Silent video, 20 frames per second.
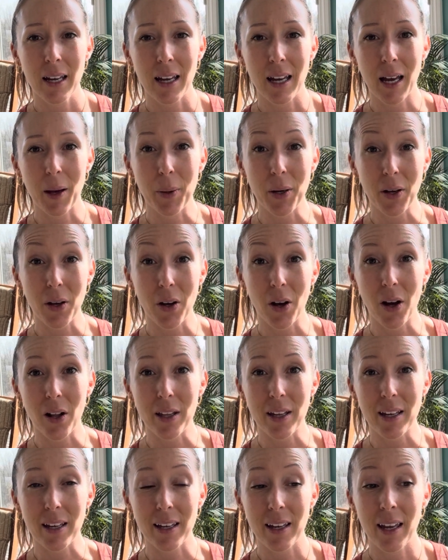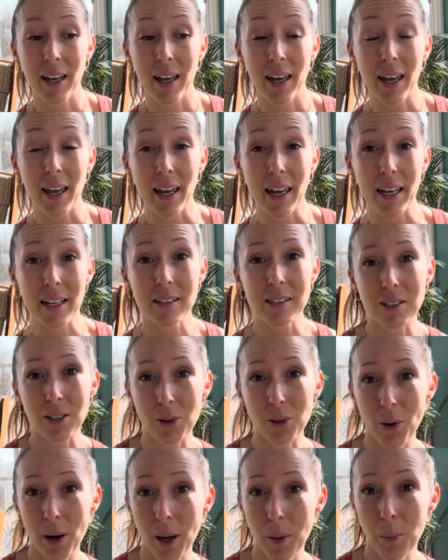I'm gonna call it
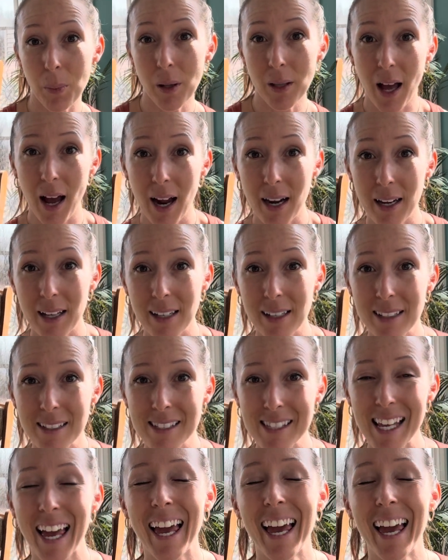Instagram Pilates.